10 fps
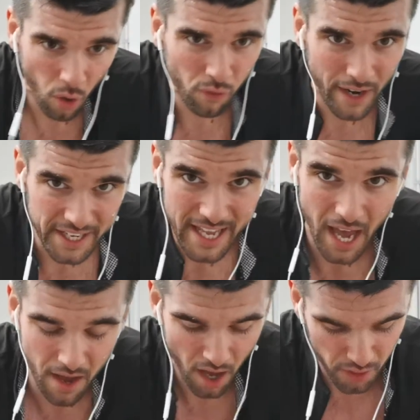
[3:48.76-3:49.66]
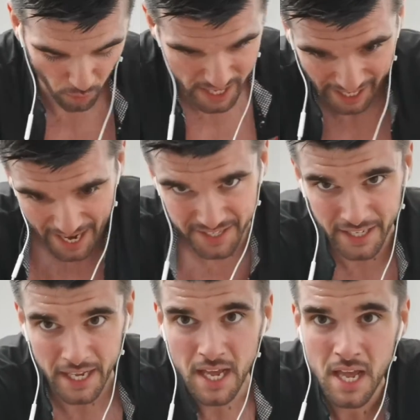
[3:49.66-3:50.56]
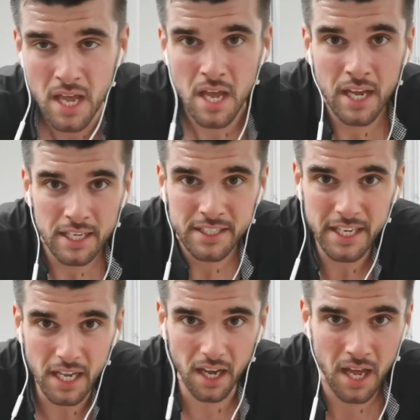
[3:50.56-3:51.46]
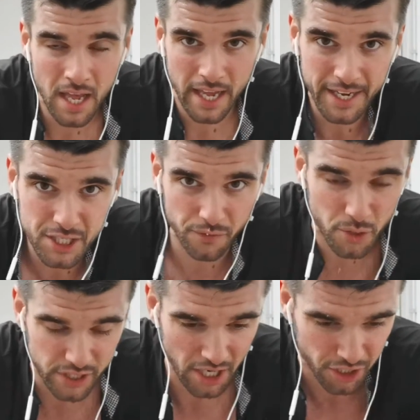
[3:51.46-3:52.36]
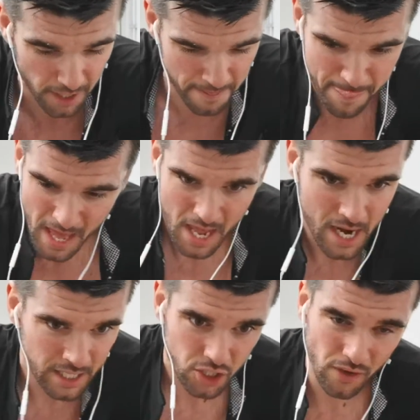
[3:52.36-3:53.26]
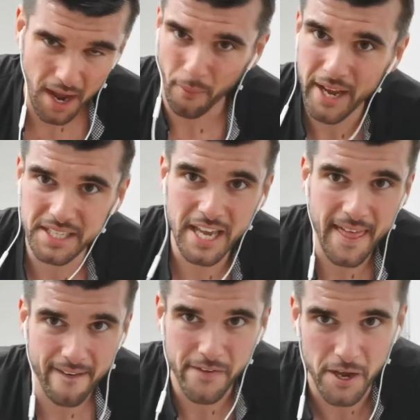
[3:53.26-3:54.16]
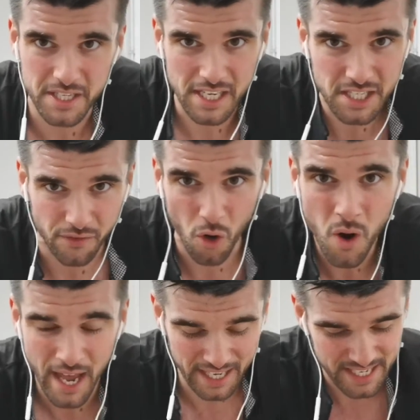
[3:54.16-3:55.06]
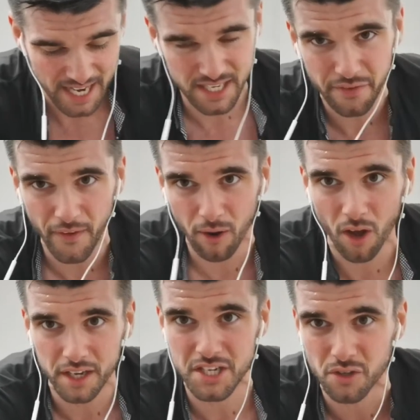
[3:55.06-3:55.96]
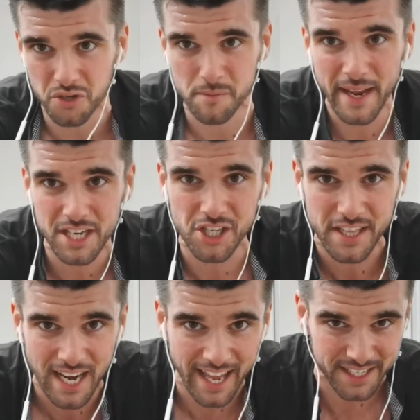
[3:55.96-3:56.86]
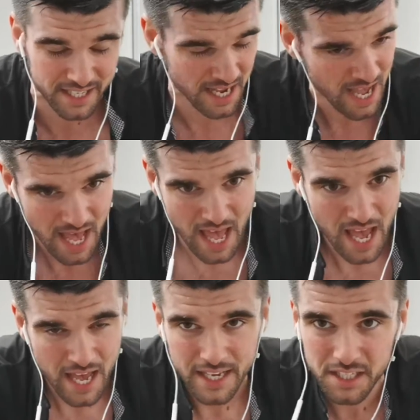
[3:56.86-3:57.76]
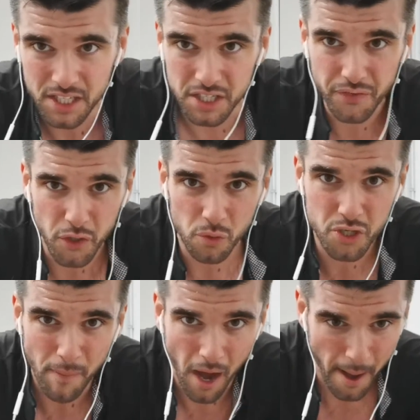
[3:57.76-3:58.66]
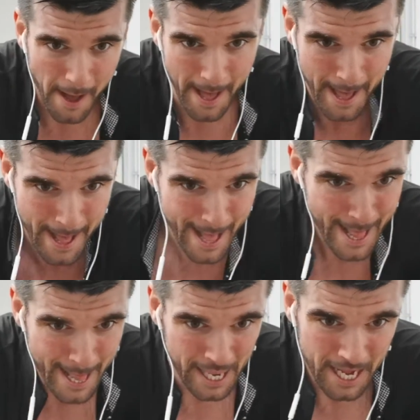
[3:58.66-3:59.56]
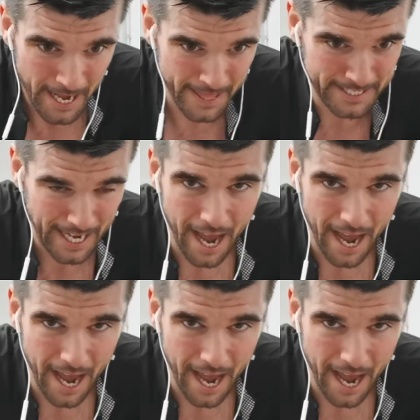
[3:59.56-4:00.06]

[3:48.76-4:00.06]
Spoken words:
already at the weekend, did a interval session, straight away he's hit that first interval and he's actually felt like he's got some energy in the legs because he's fueled smart, and that's